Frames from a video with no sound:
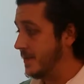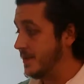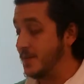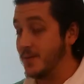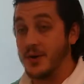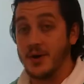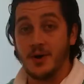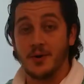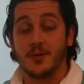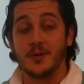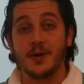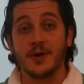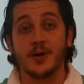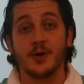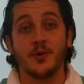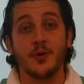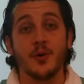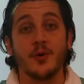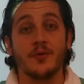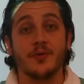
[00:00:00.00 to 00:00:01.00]
Tomorrow we're
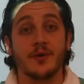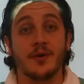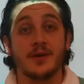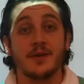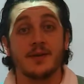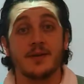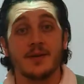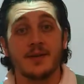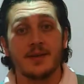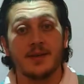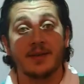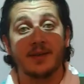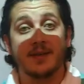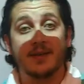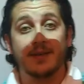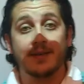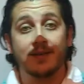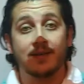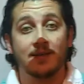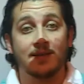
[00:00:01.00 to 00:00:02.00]
going to go over it
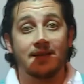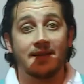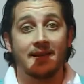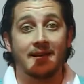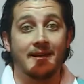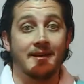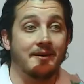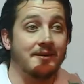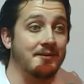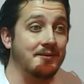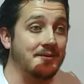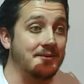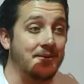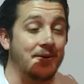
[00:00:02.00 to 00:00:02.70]
and then